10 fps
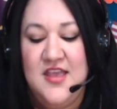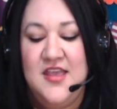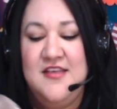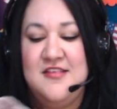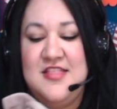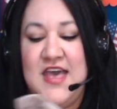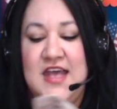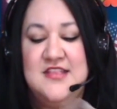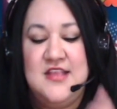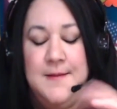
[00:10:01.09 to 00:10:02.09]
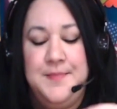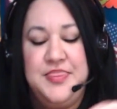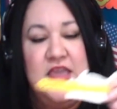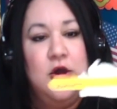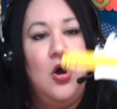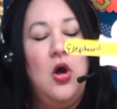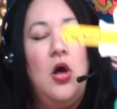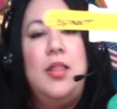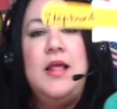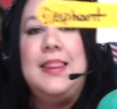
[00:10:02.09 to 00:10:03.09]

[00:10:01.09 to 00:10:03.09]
is that they are all